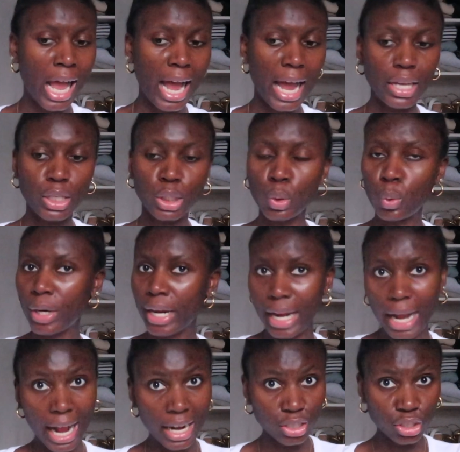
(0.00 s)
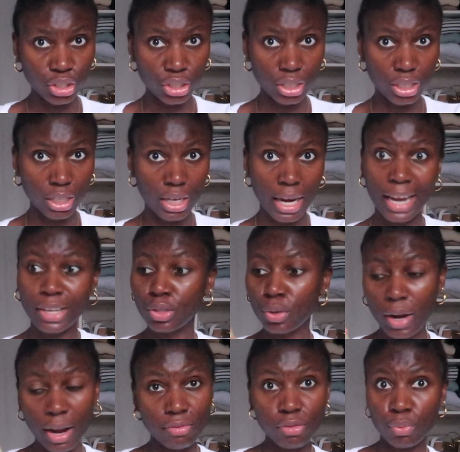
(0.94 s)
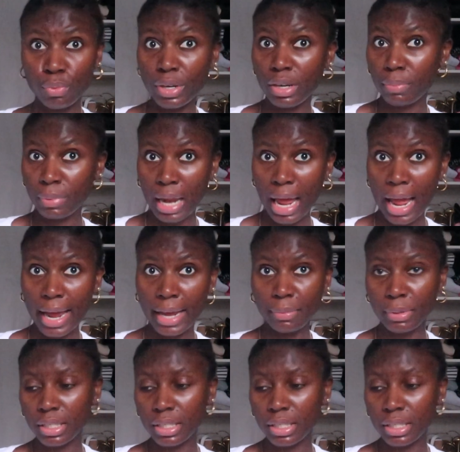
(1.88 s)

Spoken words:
I don't get ashy. I don't have to reapply,